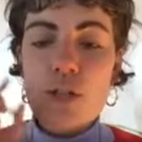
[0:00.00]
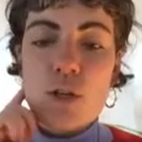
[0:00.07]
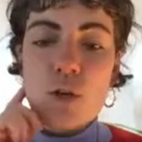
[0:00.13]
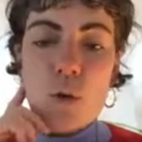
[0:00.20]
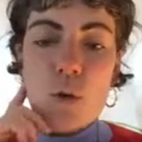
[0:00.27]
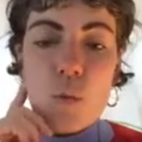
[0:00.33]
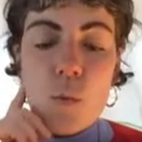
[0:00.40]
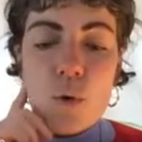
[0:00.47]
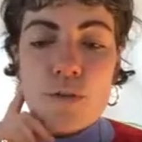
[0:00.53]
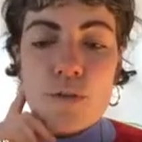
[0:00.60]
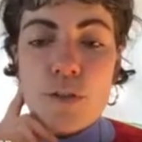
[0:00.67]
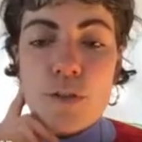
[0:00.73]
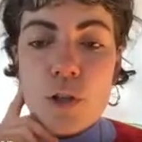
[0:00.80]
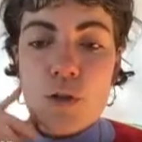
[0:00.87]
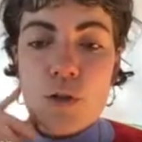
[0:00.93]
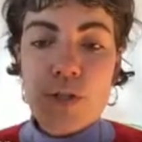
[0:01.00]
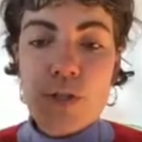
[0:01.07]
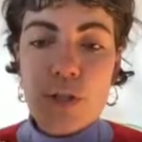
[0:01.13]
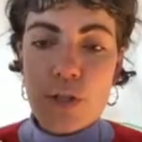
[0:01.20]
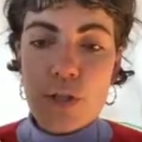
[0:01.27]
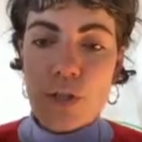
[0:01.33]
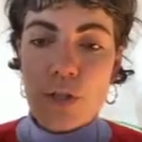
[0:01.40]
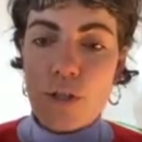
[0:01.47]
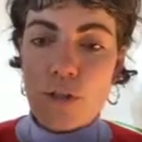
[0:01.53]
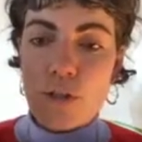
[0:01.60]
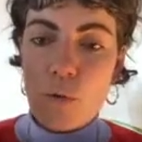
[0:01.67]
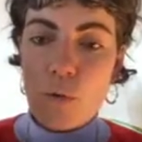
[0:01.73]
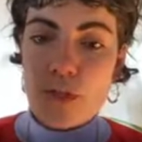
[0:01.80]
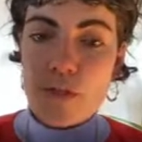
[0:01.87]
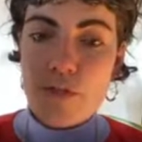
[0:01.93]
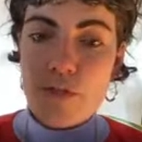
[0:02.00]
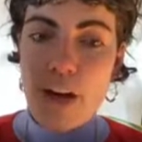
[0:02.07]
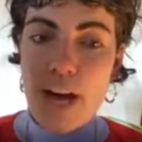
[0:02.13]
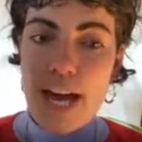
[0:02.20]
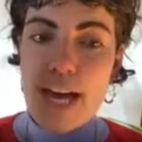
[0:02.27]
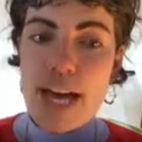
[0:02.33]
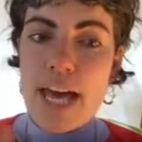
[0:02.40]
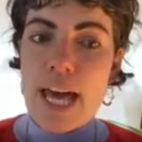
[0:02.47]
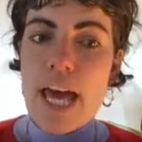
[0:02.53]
that are awarded for loss that you can quantify.